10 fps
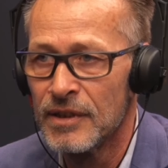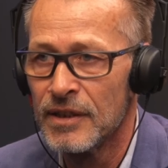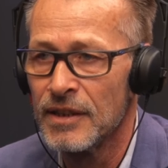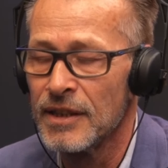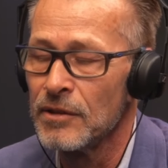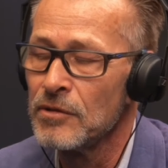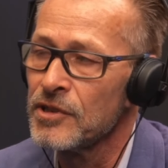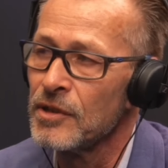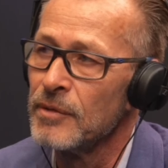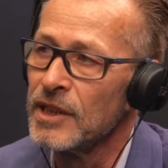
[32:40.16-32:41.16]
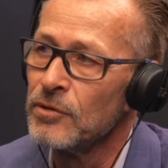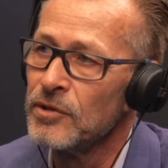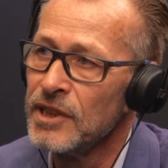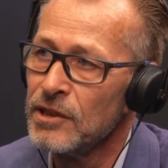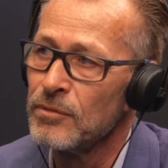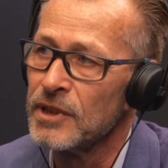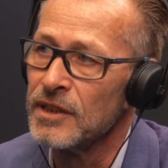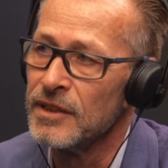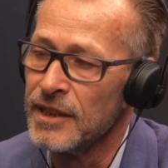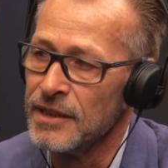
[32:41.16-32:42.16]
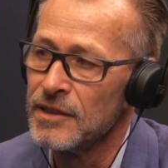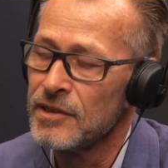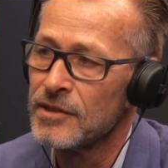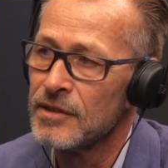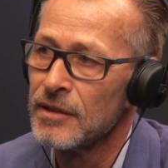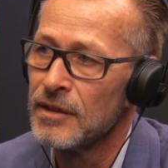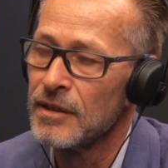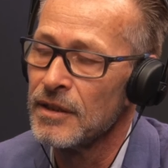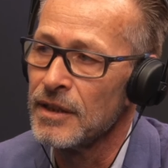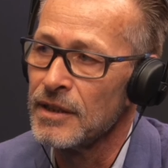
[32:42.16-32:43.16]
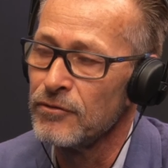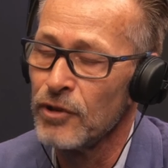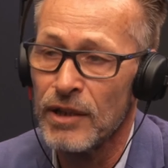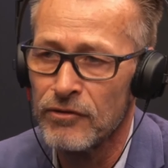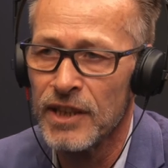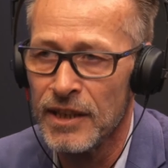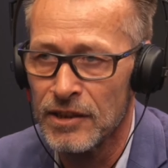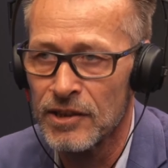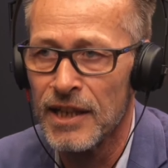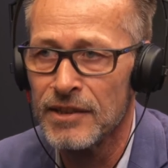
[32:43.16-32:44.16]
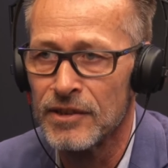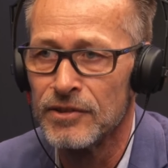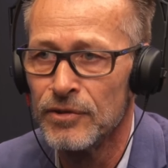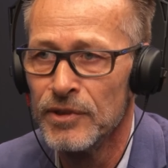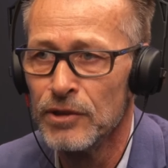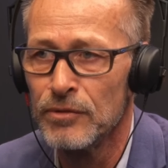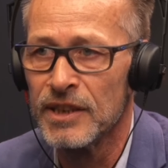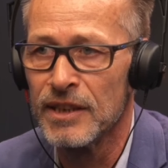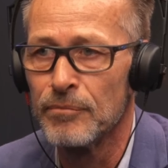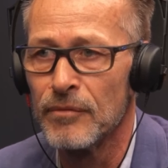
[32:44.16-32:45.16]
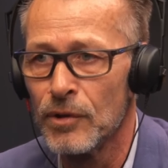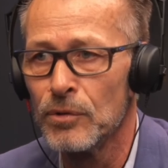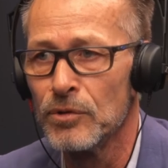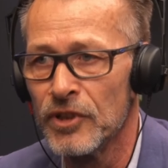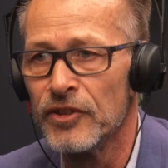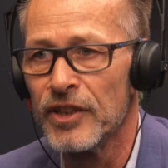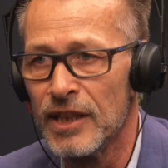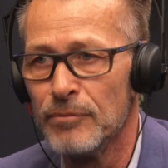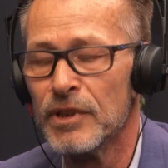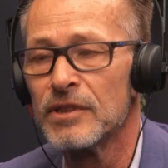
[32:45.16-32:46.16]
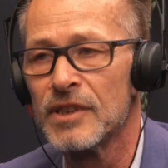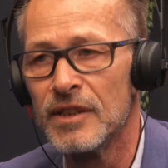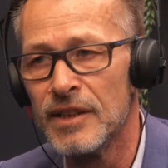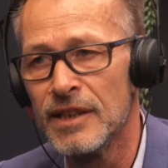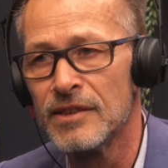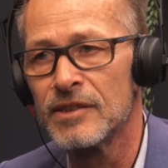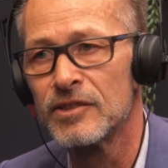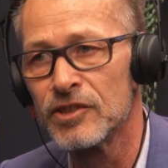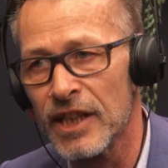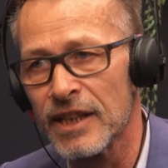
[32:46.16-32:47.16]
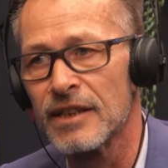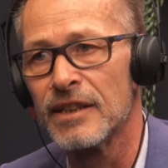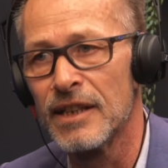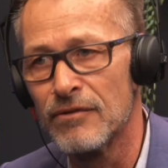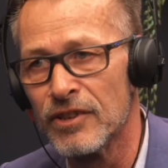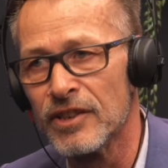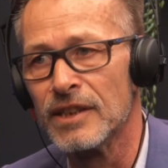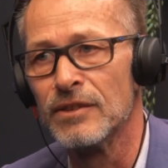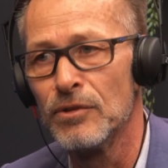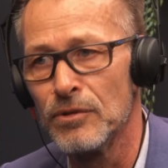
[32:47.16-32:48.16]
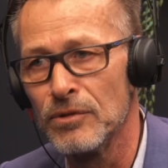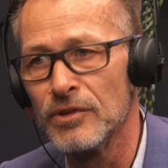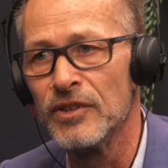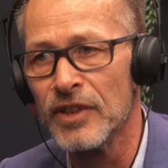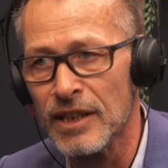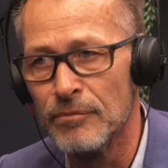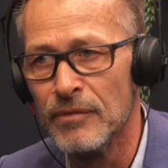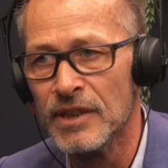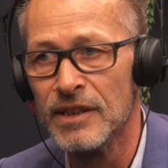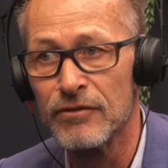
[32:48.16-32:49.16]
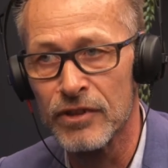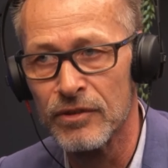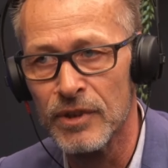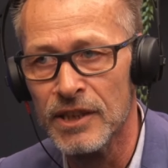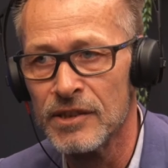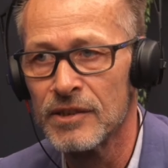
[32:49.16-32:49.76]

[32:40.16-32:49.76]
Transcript: And also, when you deal with the Danes, and if you have a Danish license, you deal with them all the time because the Danes check everything all the time in different ways